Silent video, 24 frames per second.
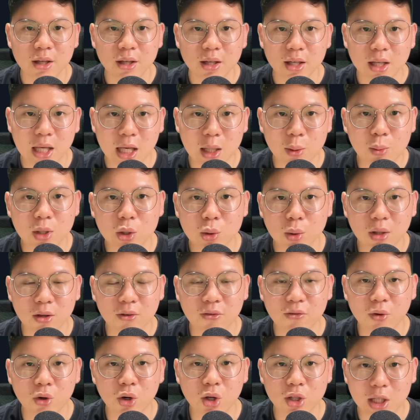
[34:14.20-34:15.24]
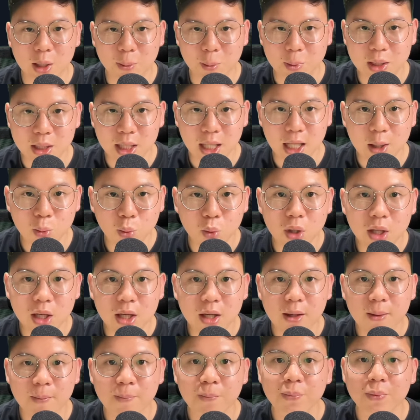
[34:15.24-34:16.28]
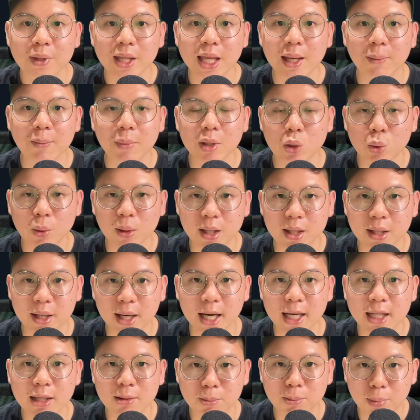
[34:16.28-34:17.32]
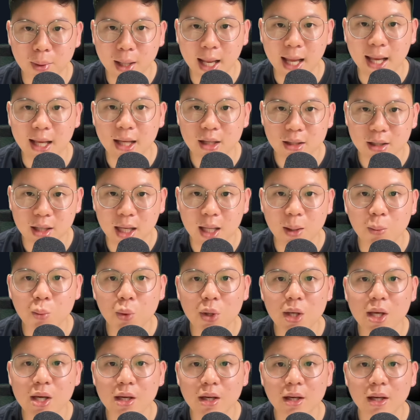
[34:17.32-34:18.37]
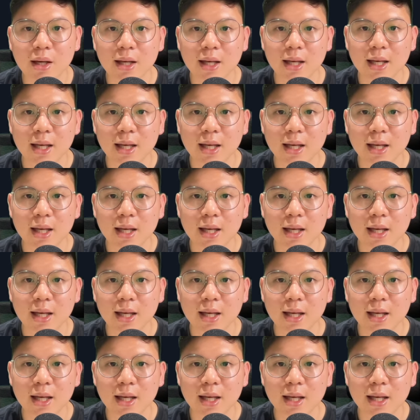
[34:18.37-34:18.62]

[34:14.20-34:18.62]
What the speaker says: game week 24 double game week, game week 29 blank game week,